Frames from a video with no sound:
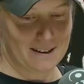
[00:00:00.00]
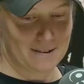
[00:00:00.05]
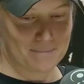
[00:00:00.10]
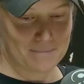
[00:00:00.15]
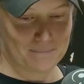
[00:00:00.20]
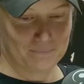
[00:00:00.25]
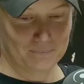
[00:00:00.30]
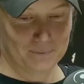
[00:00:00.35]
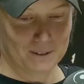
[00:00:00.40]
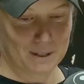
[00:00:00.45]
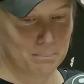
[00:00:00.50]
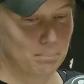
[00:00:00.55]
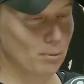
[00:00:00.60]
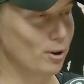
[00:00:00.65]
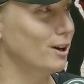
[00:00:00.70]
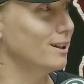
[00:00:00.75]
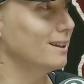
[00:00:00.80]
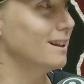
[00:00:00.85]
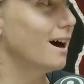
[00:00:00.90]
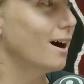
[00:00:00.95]
Like
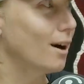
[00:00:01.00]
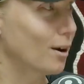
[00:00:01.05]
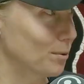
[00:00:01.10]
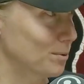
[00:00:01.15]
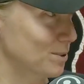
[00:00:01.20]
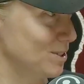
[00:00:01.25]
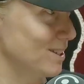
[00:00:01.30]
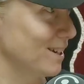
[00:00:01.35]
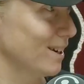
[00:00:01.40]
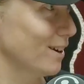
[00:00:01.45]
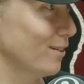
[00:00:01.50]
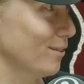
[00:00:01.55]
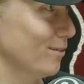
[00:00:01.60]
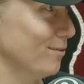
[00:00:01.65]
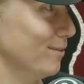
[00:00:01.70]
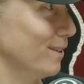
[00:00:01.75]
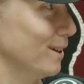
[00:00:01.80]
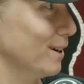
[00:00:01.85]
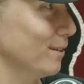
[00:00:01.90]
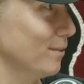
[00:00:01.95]
Brian Lara was
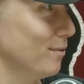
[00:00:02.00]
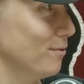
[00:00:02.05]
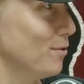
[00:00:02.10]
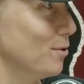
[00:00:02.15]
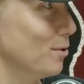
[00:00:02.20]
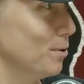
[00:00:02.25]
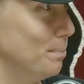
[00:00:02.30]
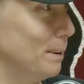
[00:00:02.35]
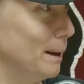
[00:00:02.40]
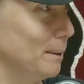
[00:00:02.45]
there, like with